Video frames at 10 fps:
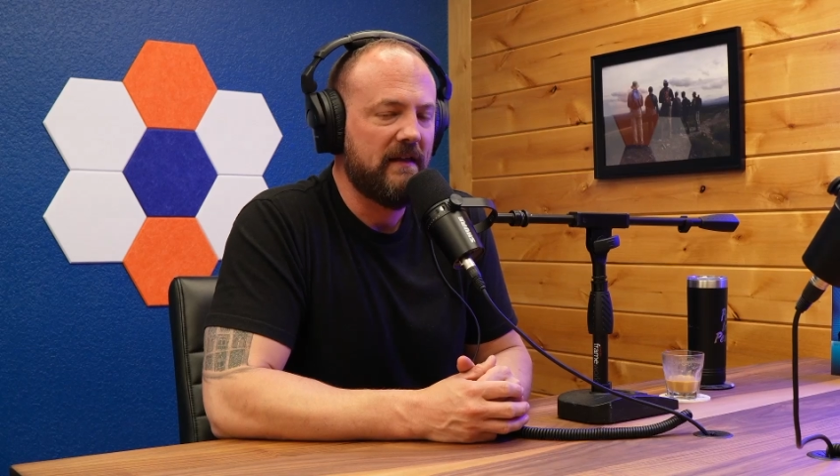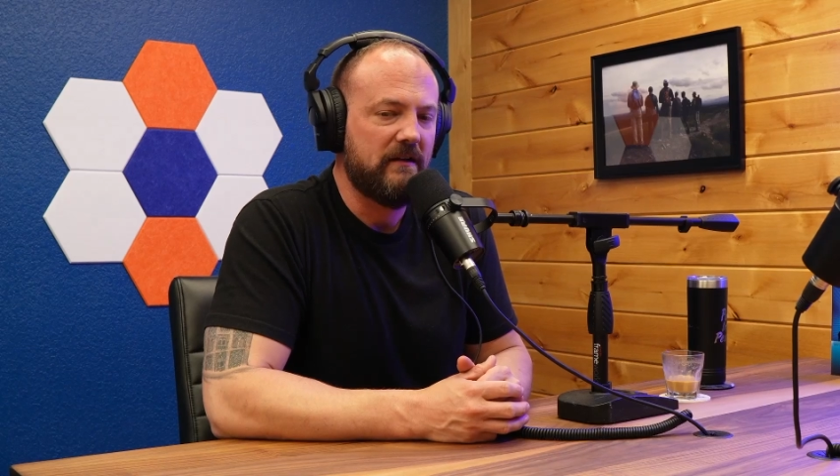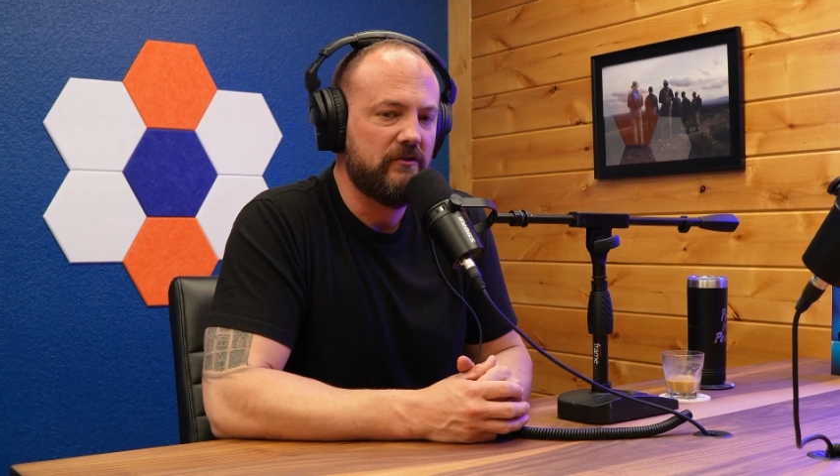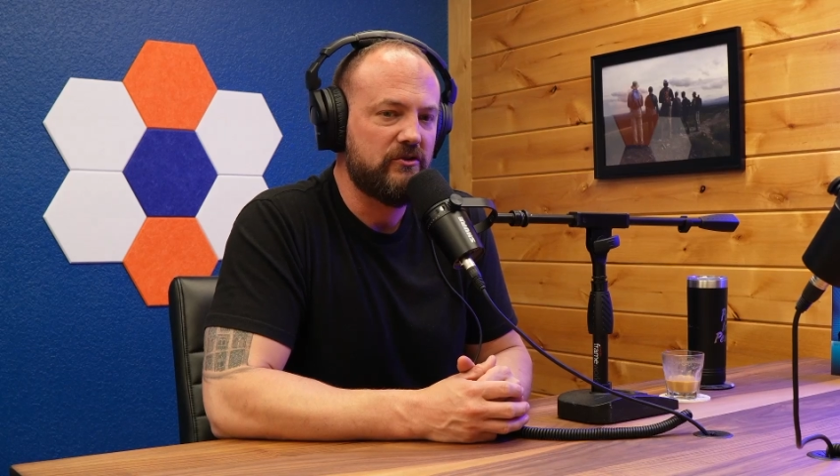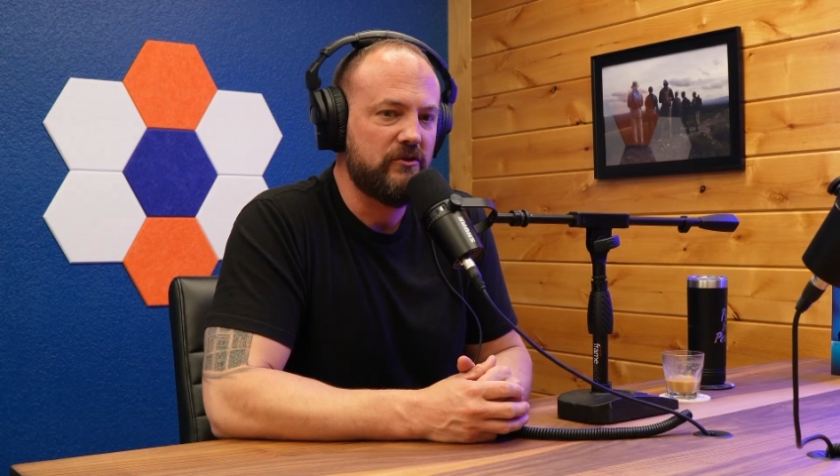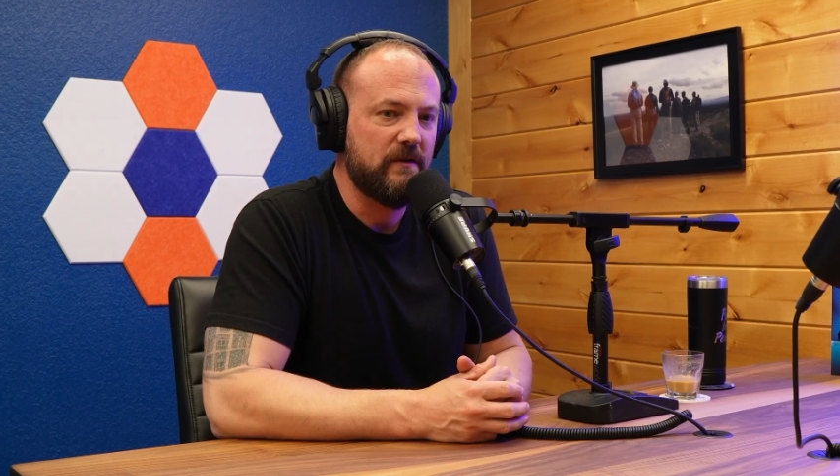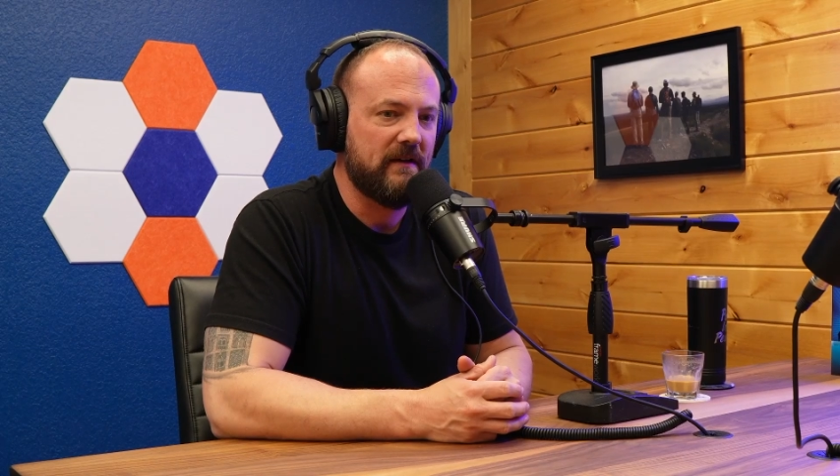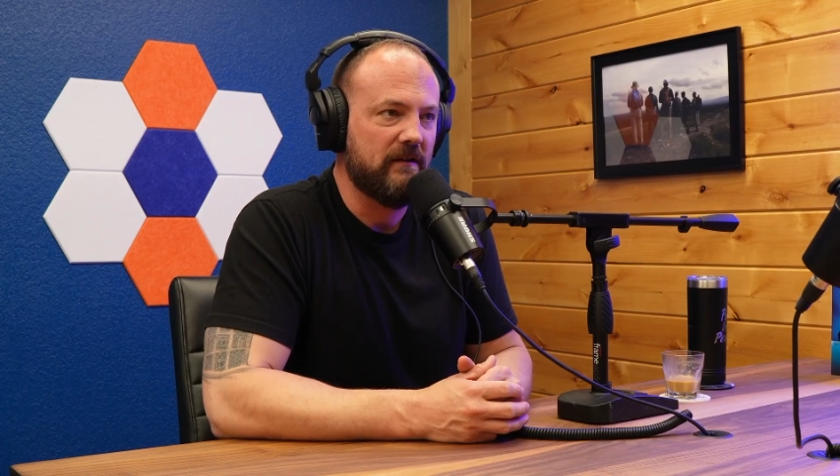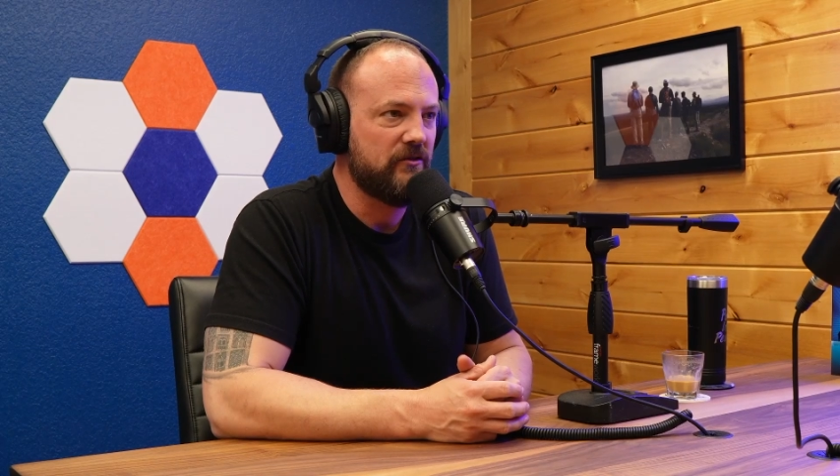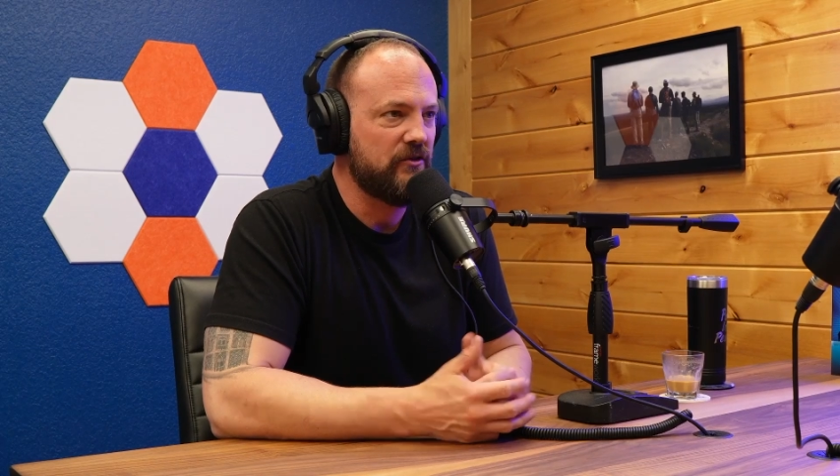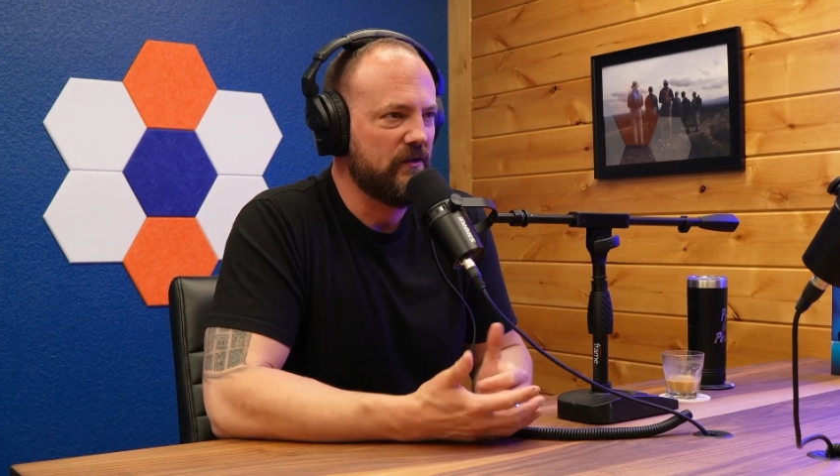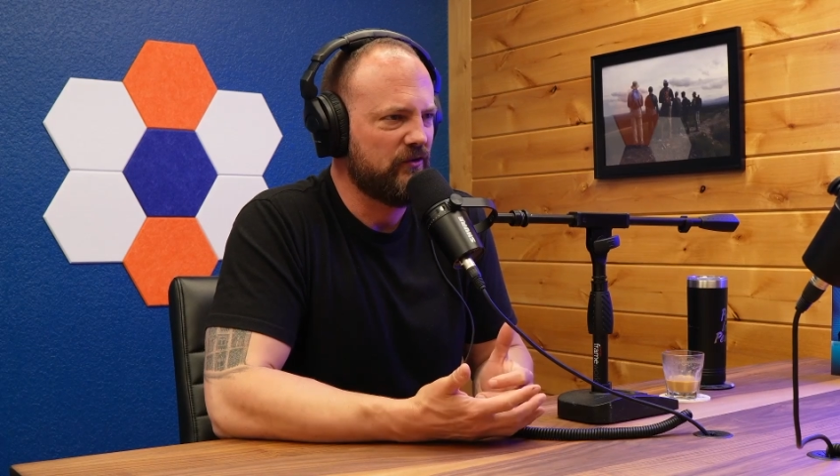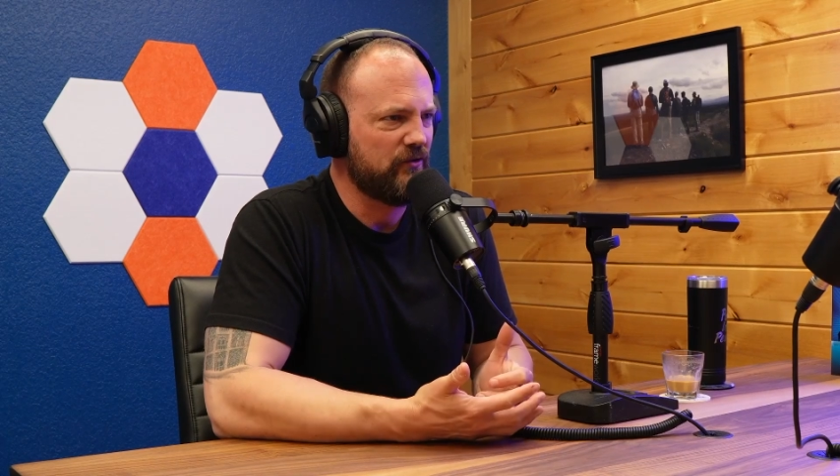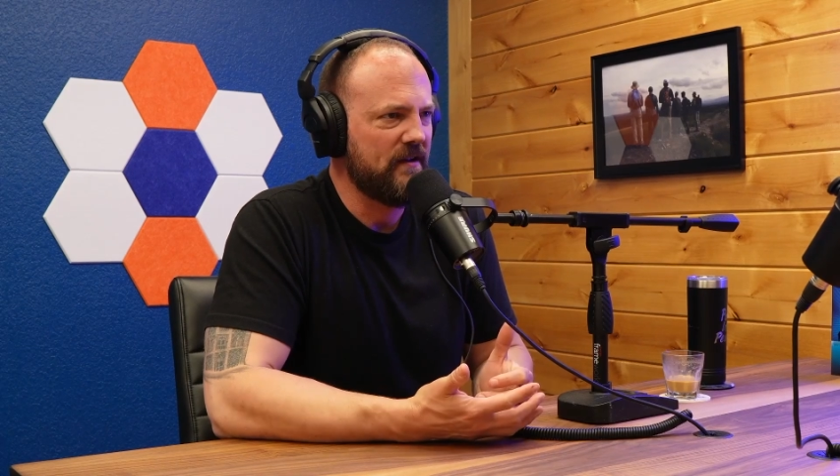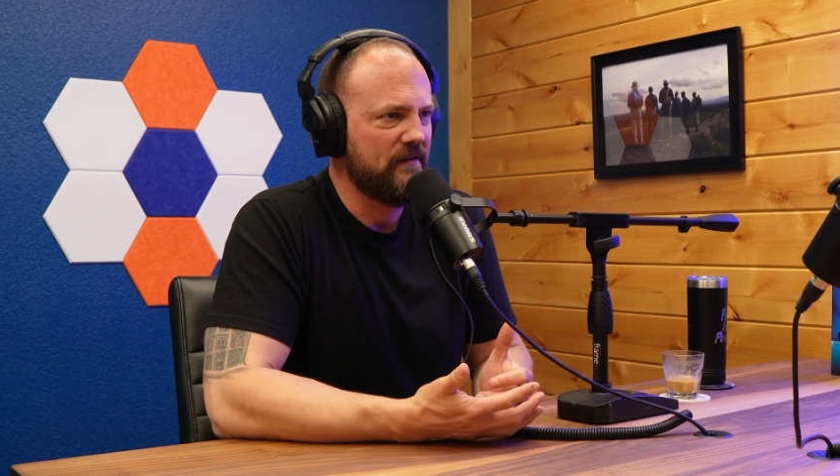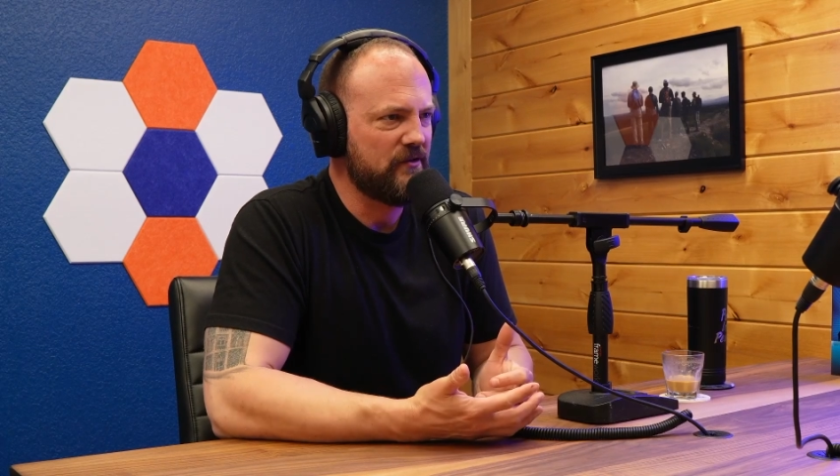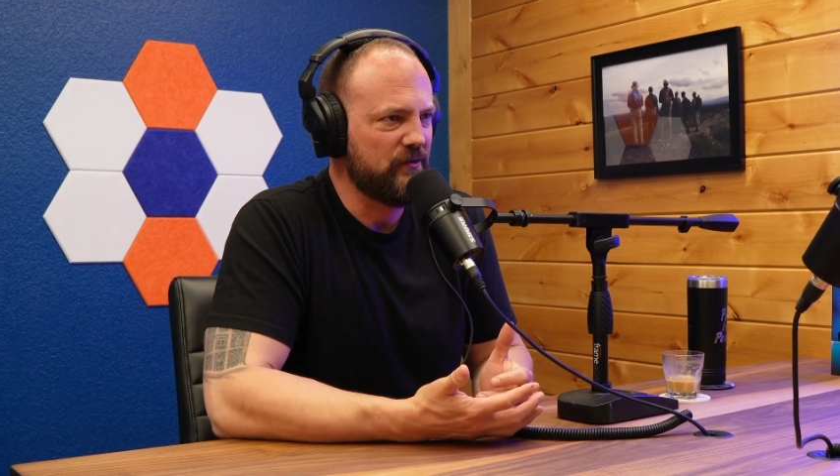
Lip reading: Like shooting straight,